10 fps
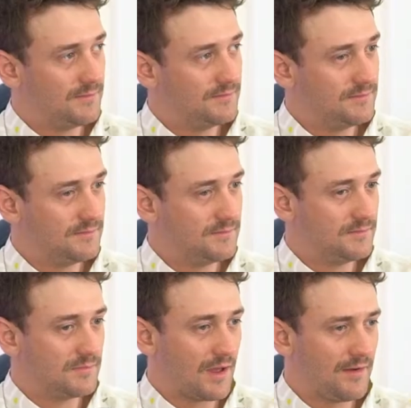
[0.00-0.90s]
Um,
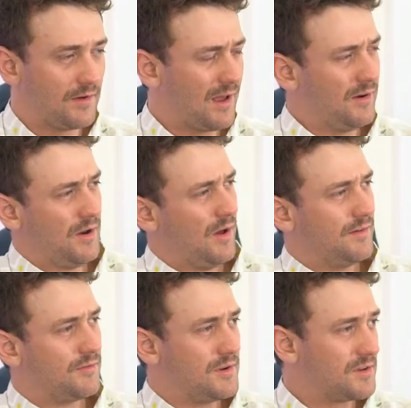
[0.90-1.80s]
I, don't
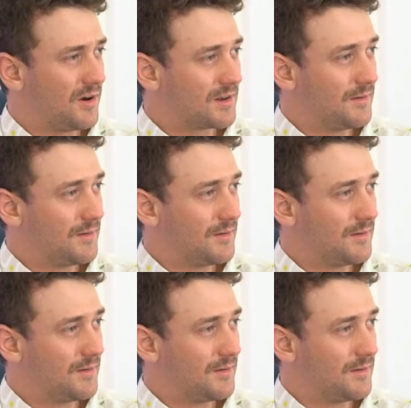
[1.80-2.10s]
know if we talked